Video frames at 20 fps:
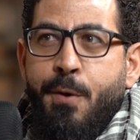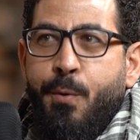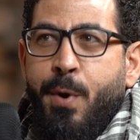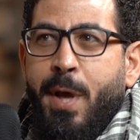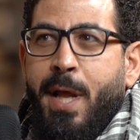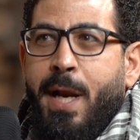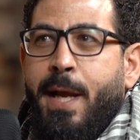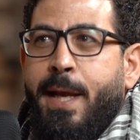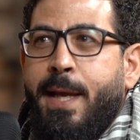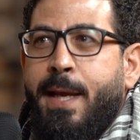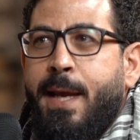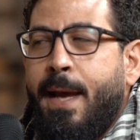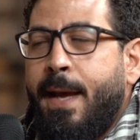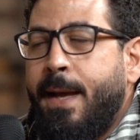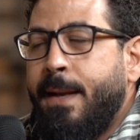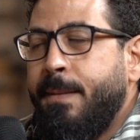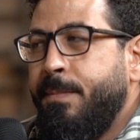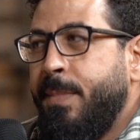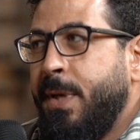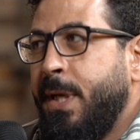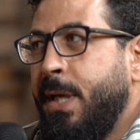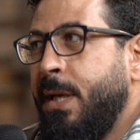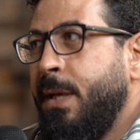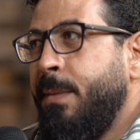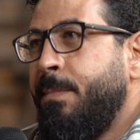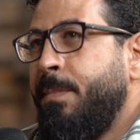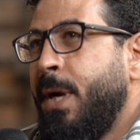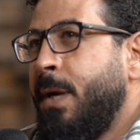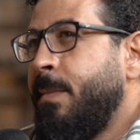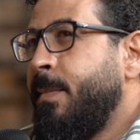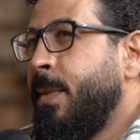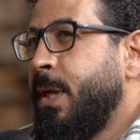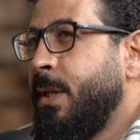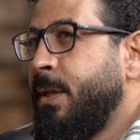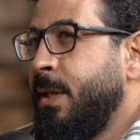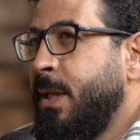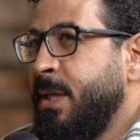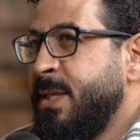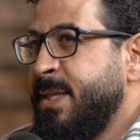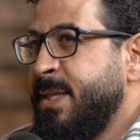where I can be permanently